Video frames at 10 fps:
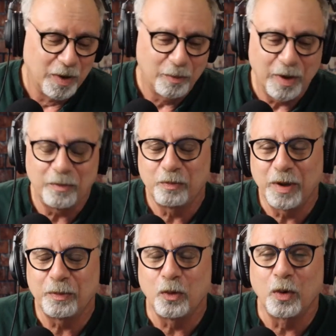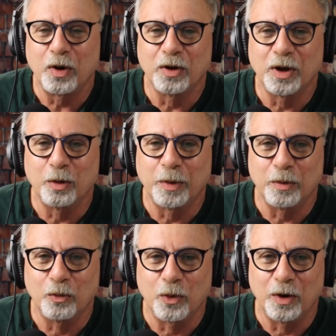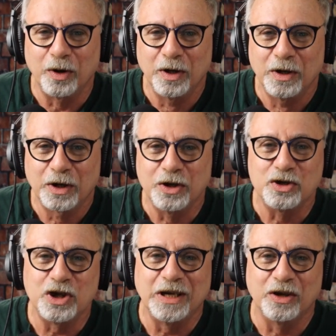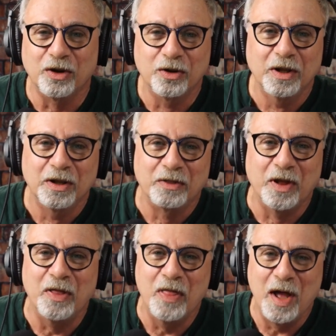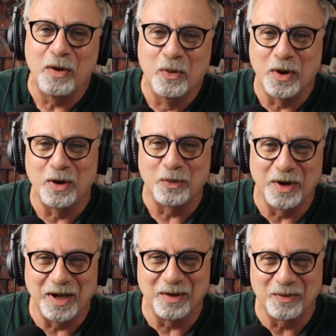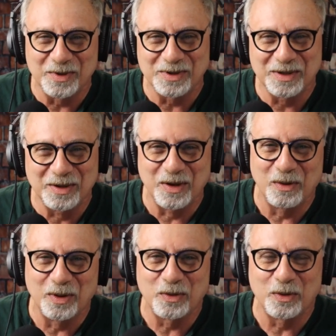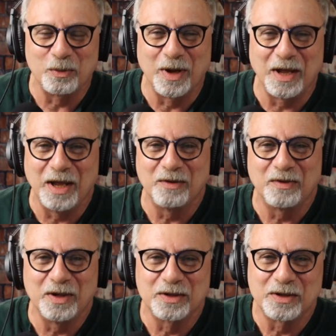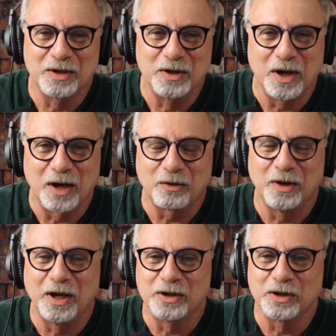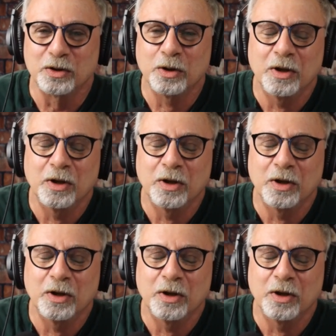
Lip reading: but people were a little bit more congenial than they were when I was going through my AFES indoctrination.